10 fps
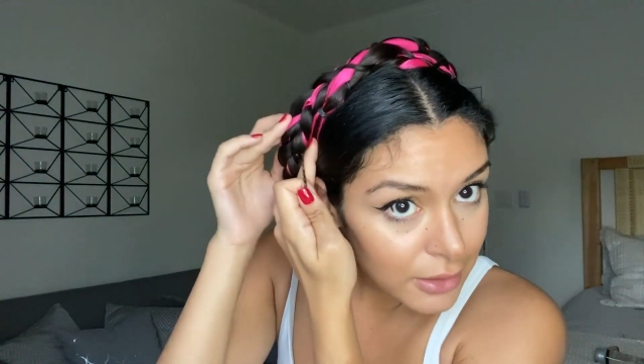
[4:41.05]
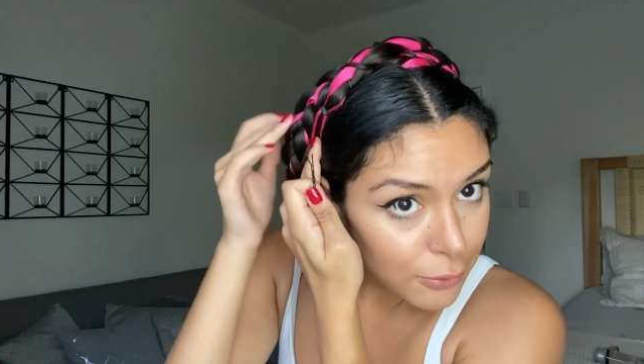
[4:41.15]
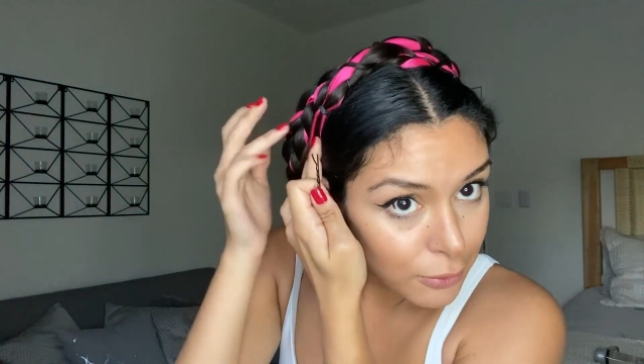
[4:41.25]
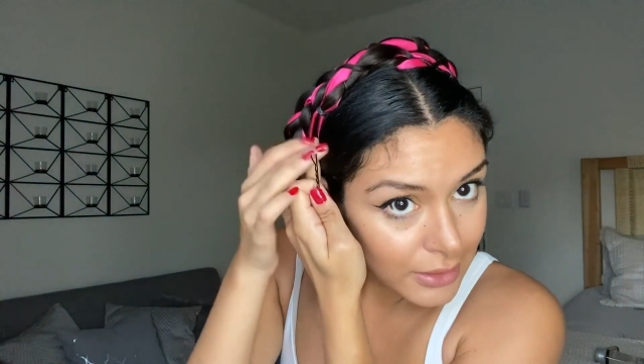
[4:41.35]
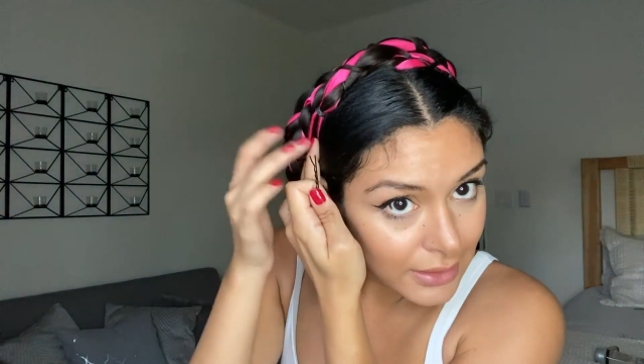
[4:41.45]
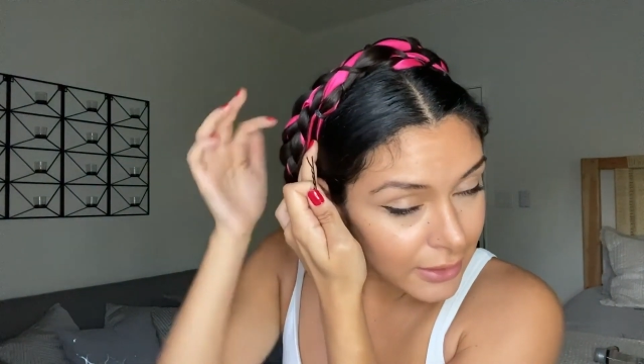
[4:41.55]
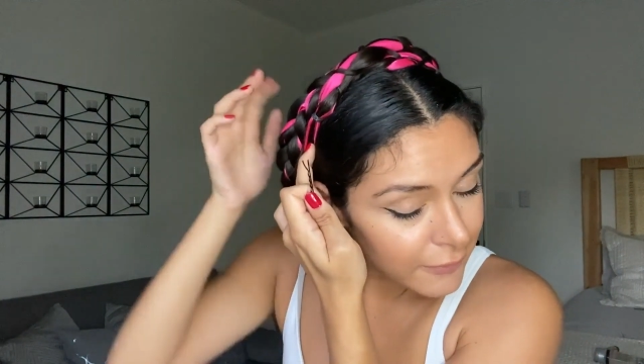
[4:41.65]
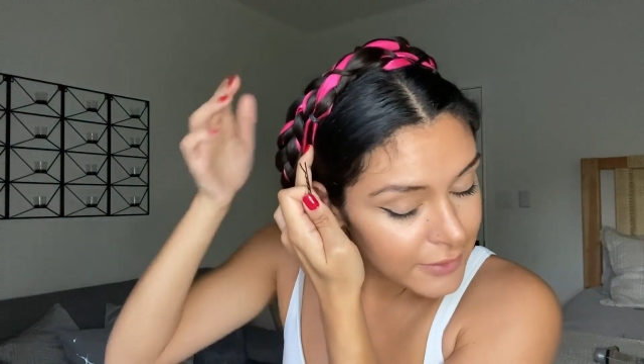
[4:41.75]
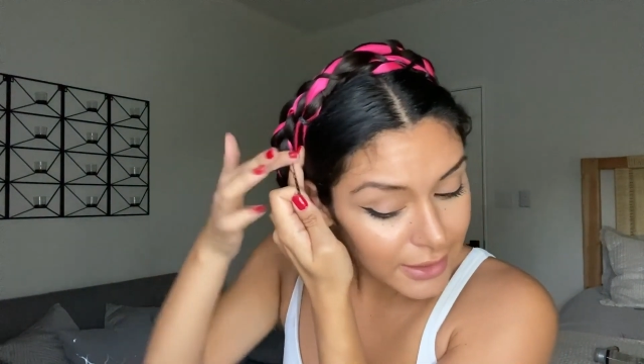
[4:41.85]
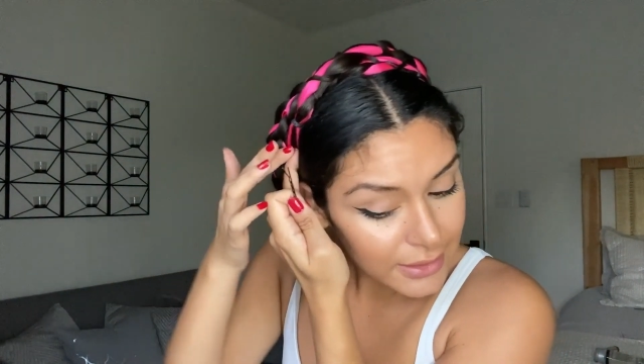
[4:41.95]
you wanna kind of
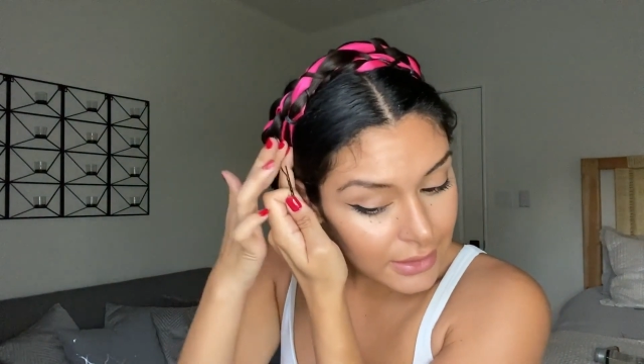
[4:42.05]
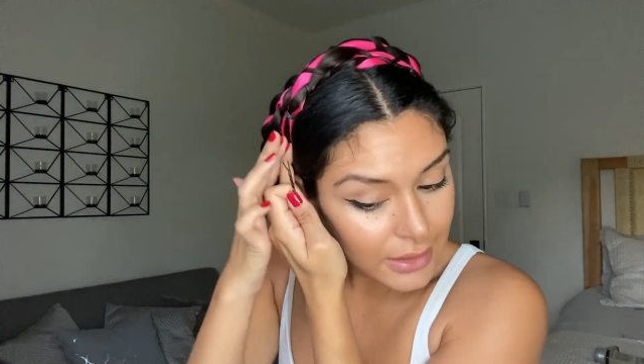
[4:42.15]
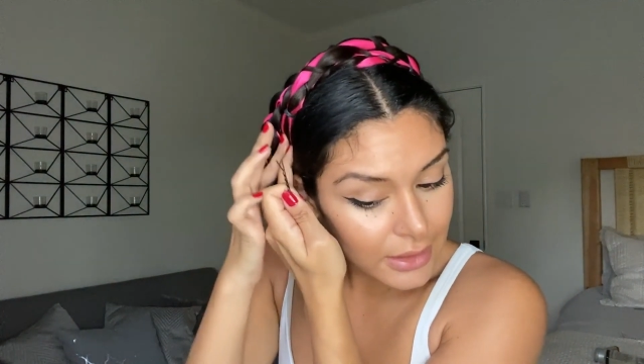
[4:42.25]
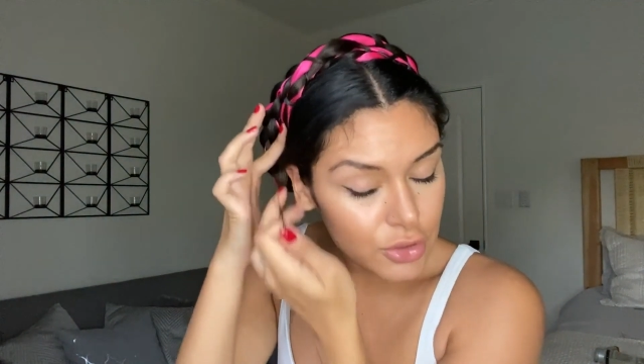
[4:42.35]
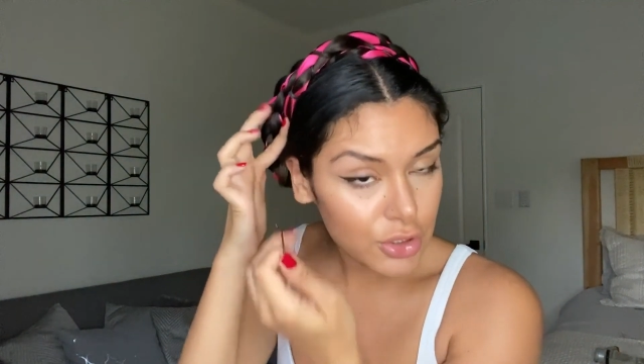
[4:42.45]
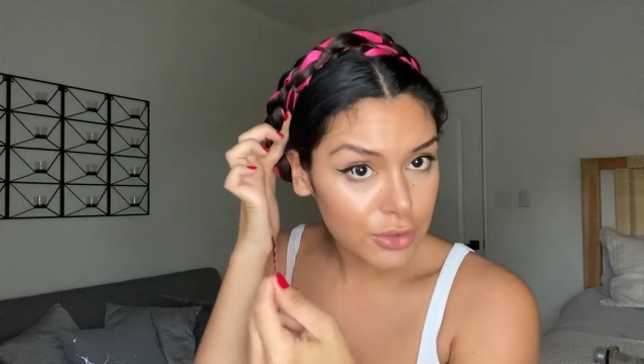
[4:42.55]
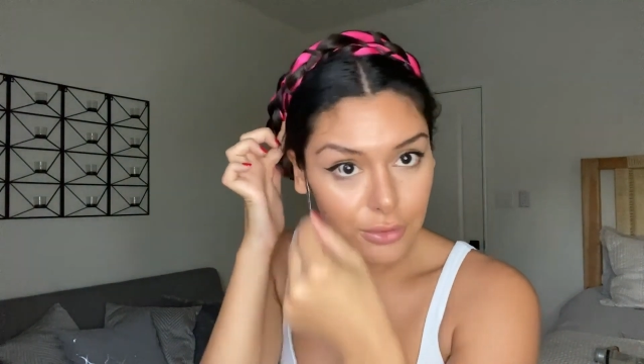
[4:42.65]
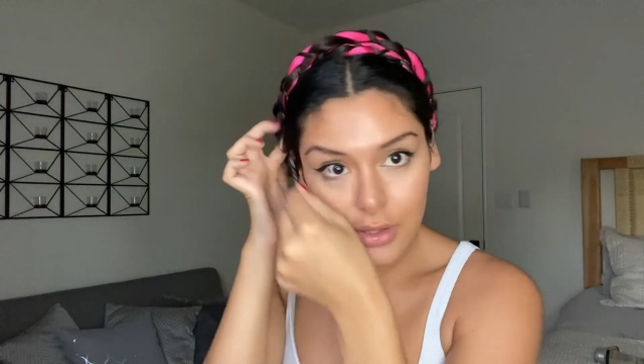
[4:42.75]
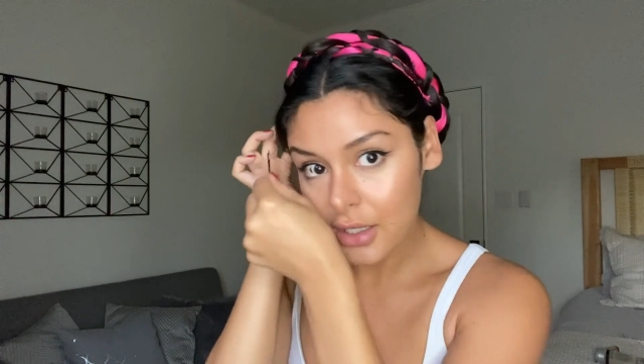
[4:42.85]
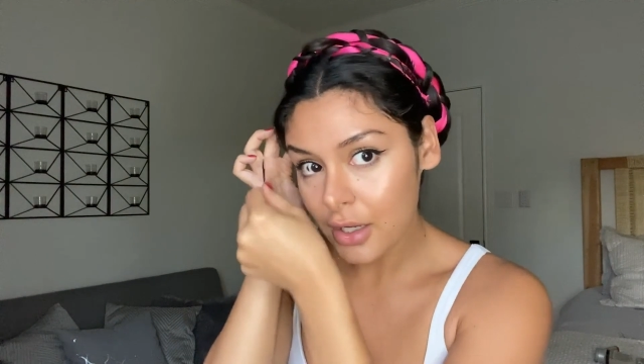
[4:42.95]
tuck it into
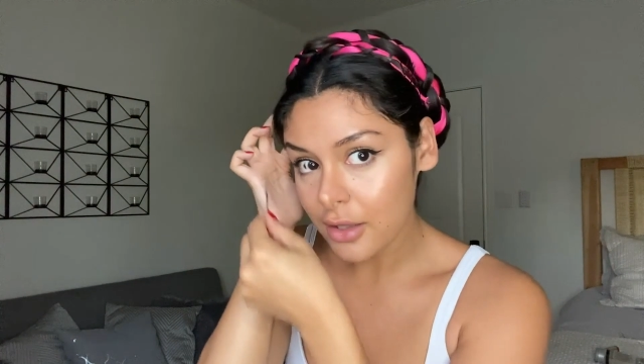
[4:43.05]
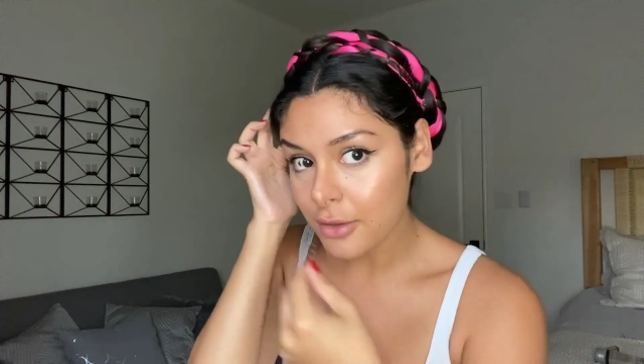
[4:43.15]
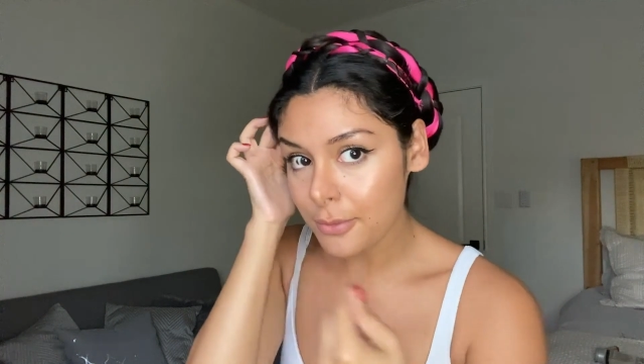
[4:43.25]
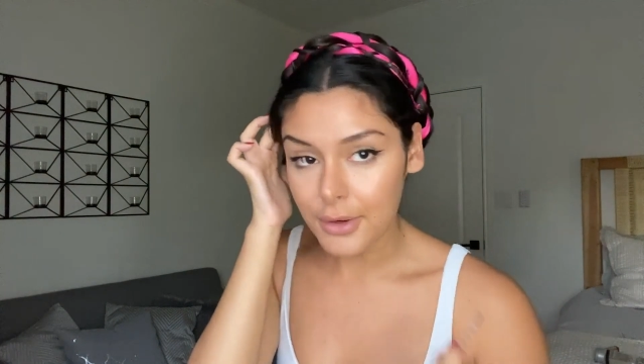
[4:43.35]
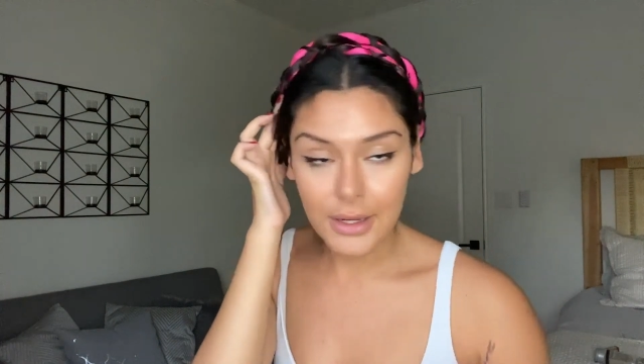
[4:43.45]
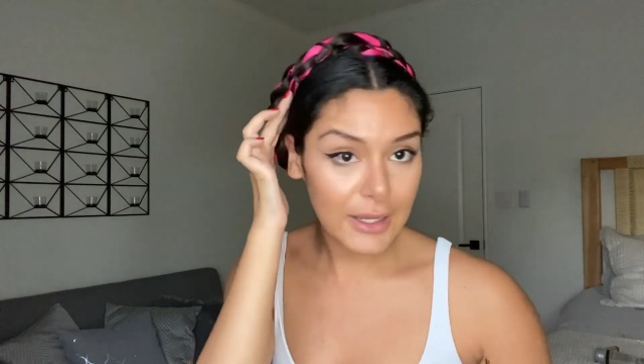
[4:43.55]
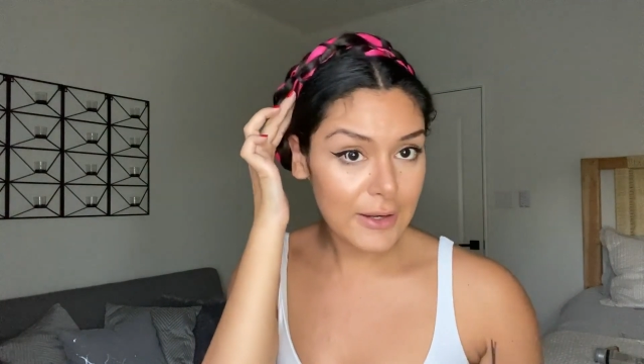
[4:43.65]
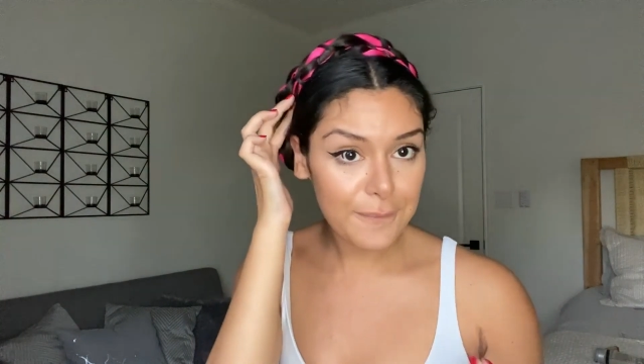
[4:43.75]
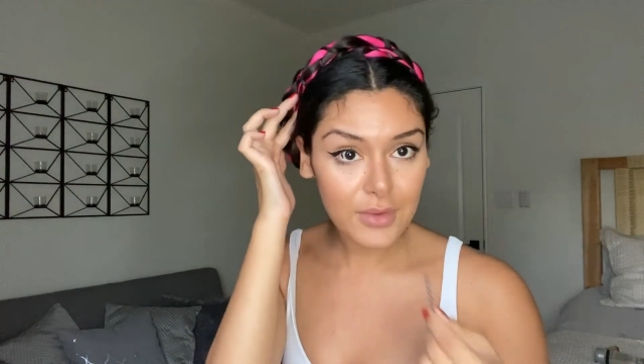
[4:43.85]
the other braid,